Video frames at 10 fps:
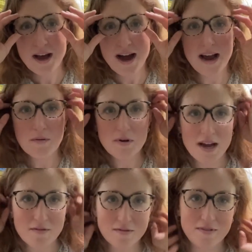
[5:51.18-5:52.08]
I will
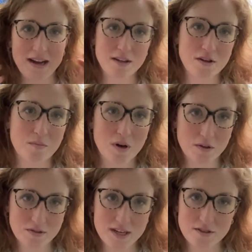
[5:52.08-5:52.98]
have it vacuum
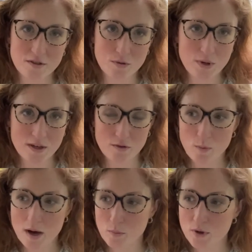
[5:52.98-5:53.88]
other days of the week as
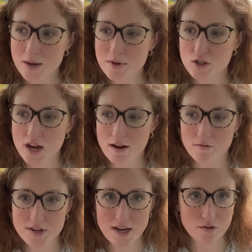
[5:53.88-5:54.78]
well. Pretty much
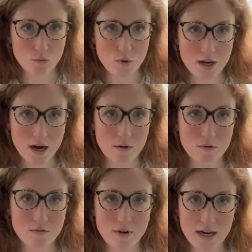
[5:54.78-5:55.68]
every day of the week, I
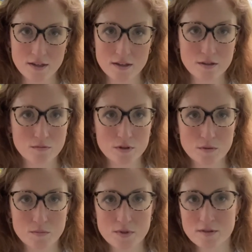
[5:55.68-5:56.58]
will find it a
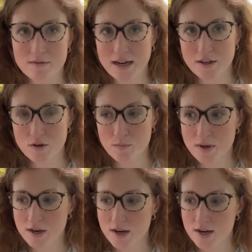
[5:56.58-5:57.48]
room to vacuum
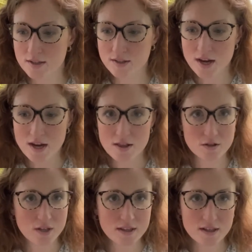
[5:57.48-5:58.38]
because
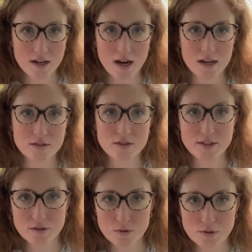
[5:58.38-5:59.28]
there's like the
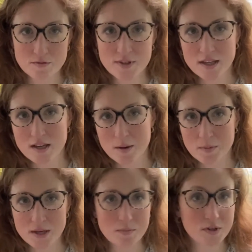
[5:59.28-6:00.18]
constant sort of daily
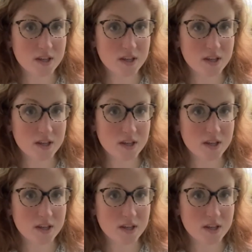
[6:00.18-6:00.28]
upkeep.